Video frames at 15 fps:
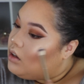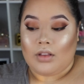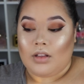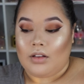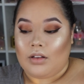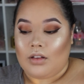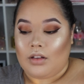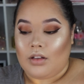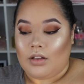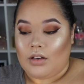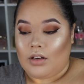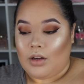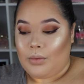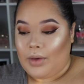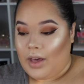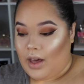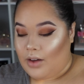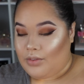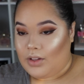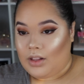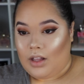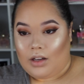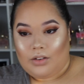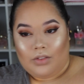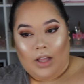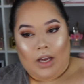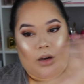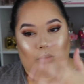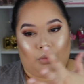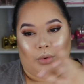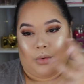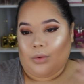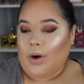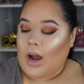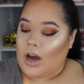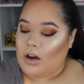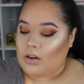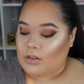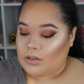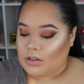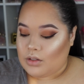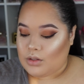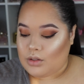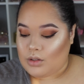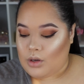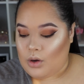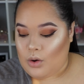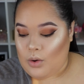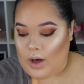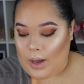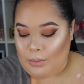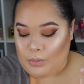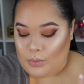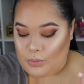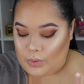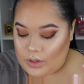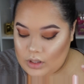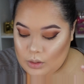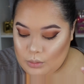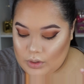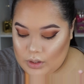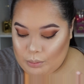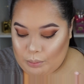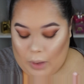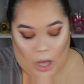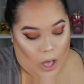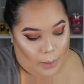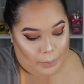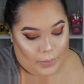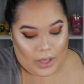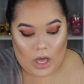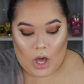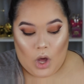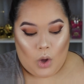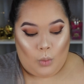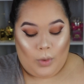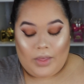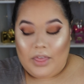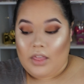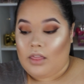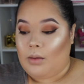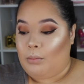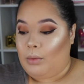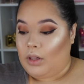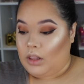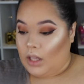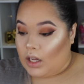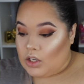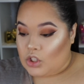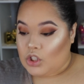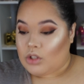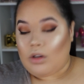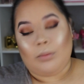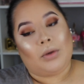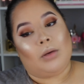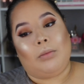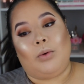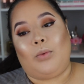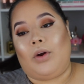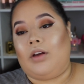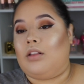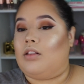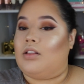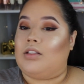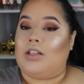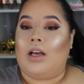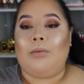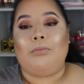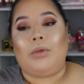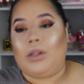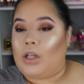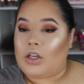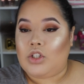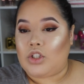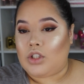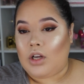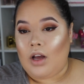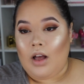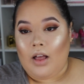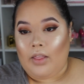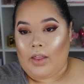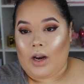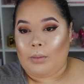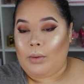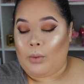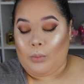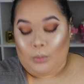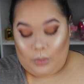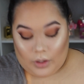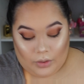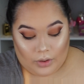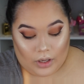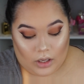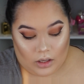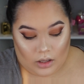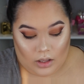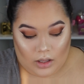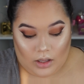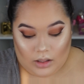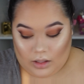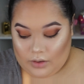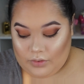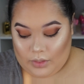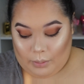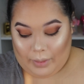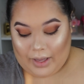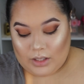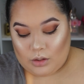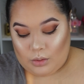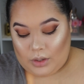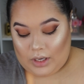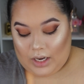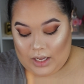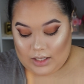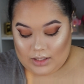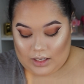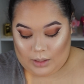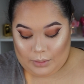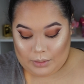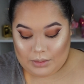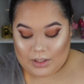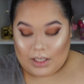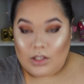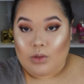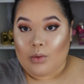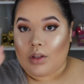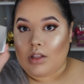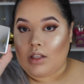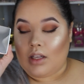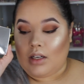And we have a lot of like brown, so I really want to pop with the blush. So I'm going to be wearing the same blush that I've been wearing like for the past 30 days that I'm obsessed with.